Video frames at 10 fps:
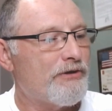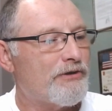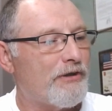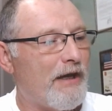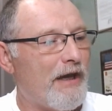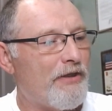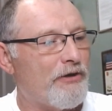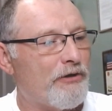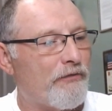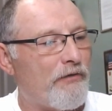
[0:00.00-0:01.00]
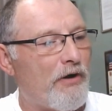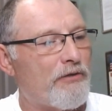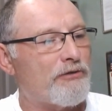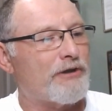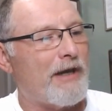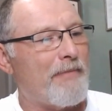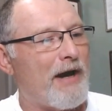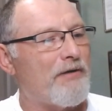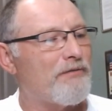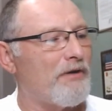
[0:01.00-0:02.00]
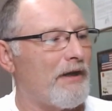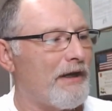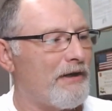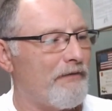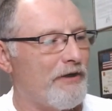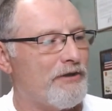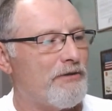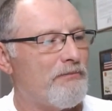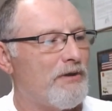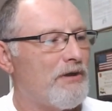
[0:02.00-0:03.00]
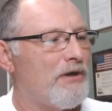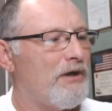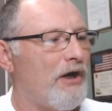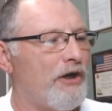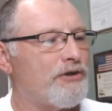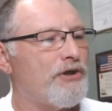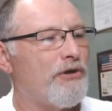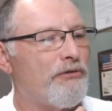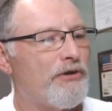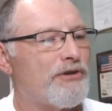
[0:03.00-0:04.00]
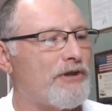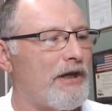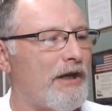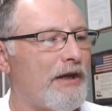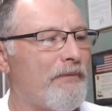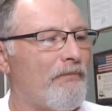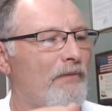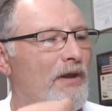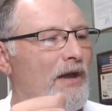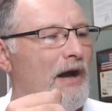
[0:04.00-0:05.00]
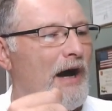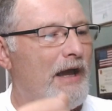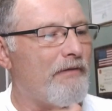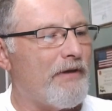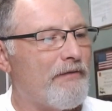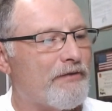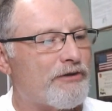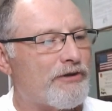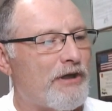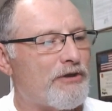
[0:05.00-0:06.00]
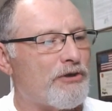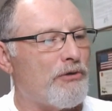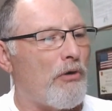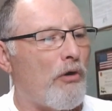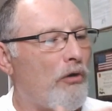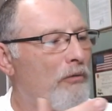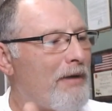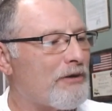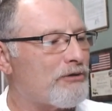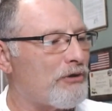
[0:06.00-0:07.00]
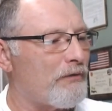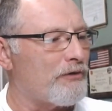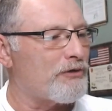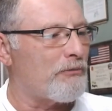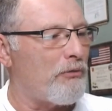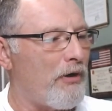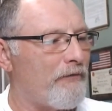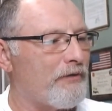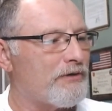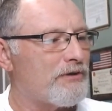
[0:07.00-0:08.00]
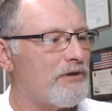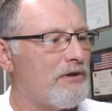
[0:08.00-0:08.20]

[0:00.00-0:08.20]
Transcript: the day that your fathers came out of the land of Egypt, until this day, I have even sent to you all my servants, the prophets,